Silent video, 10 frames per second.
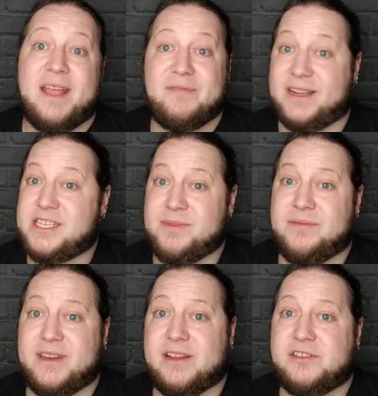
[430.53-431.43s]
In fact, some of
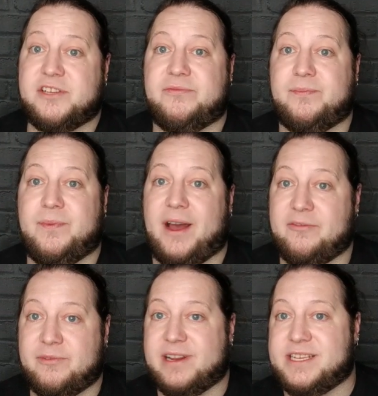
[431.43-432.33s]
the videos
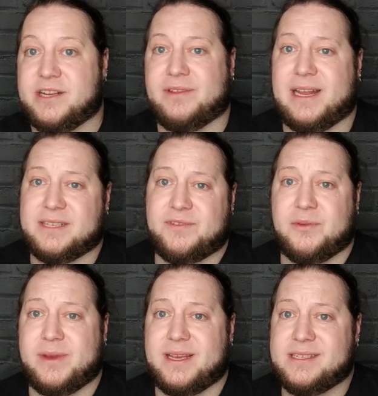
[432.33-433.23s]
I've released over the last
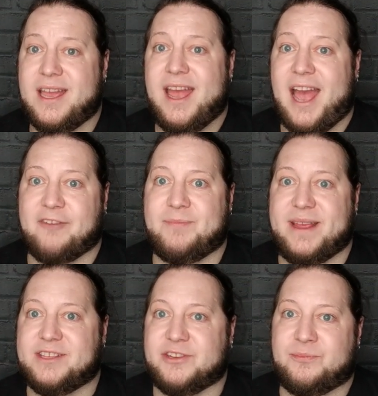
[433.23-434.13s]
few weeks have
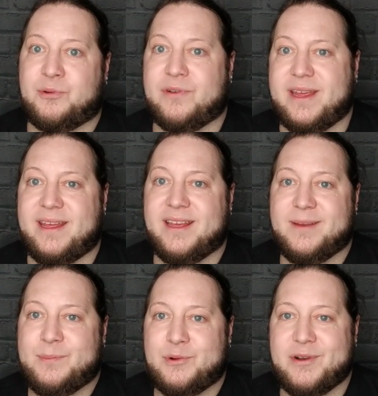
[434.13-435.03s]
been sort of
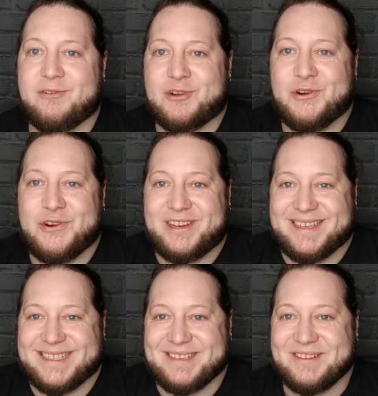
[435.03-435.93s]

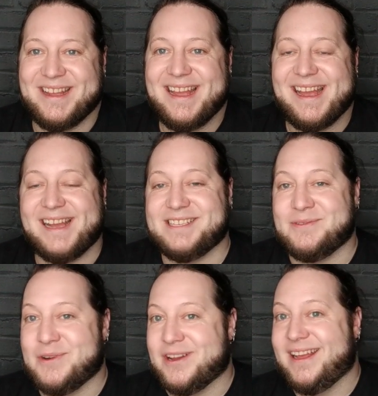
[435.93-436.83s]
pre-recorded, as
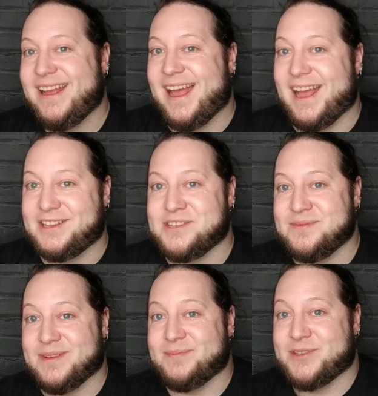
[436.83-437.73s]
it were,
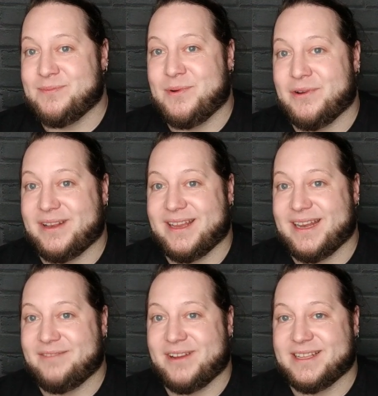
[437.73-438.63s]
some point
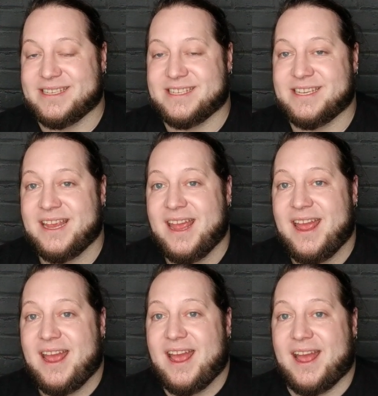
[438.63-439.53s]
in advance.
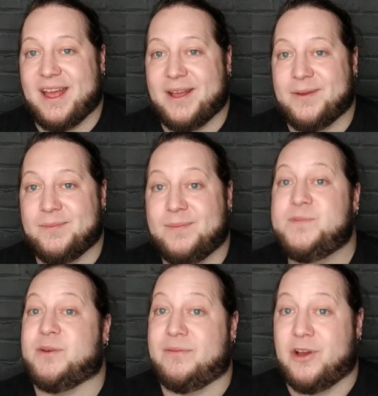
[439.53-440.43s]

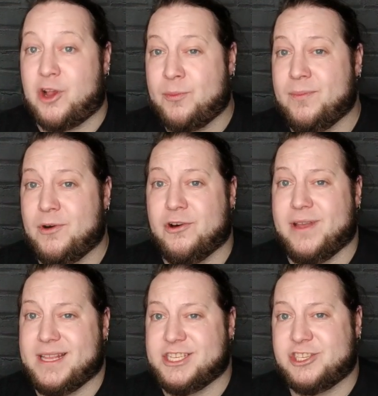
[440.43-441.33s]
So I've got a couple
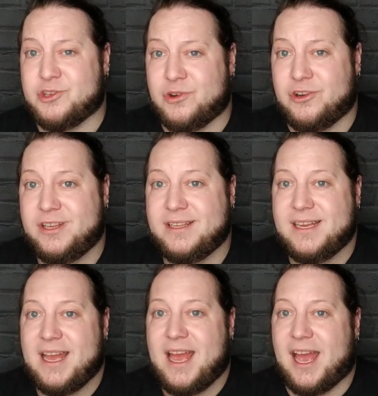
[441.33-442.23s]
more in store,
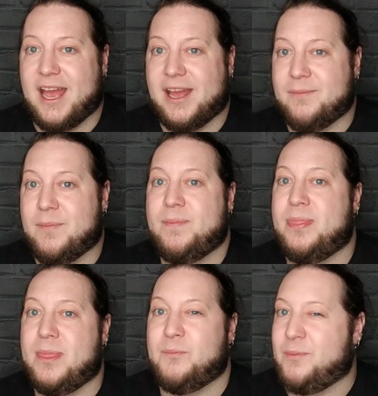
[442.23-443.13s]

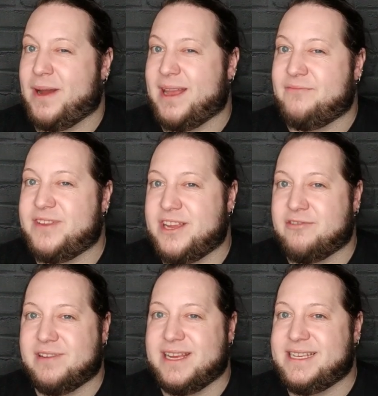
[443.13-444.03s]
but my
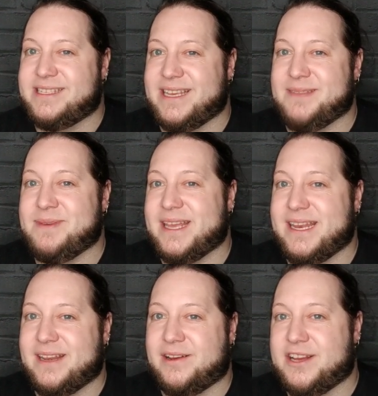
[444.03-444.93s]
video release in the
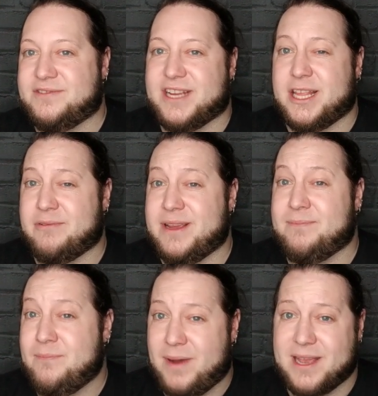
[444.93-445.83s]
beginning of January
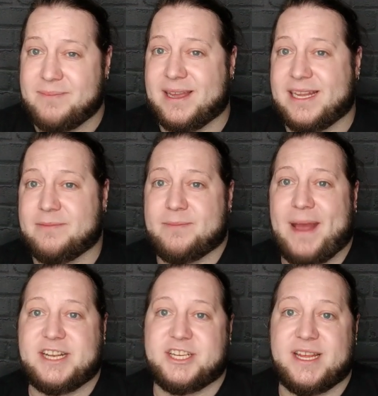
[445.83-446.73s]
might be a little bit
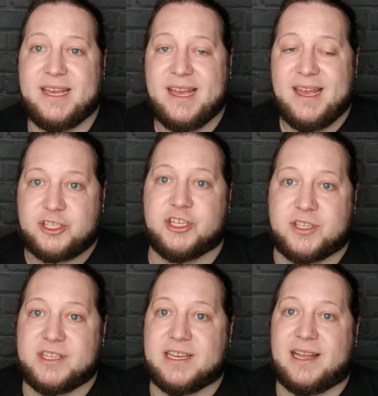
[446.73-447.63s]
patchy,
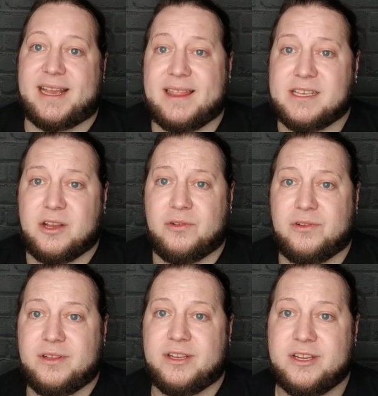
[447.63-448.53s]
just until I get this
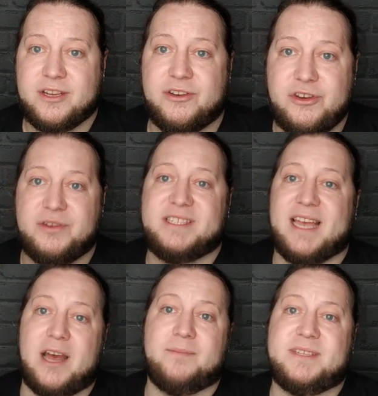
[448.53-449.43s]
whole new
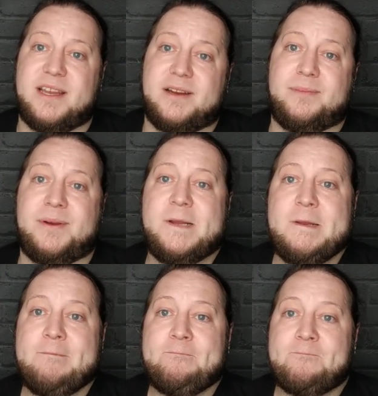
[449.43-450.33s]
setup set up
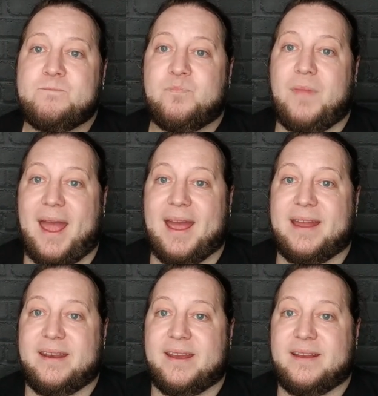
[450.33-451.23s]

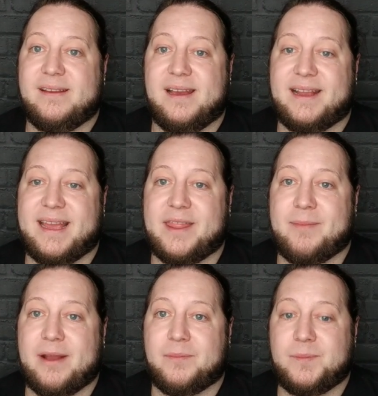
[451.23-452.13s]
and I can get
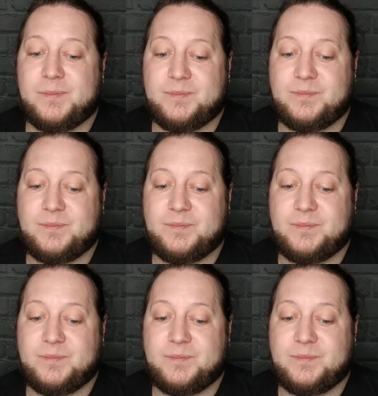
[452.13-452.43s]
them out.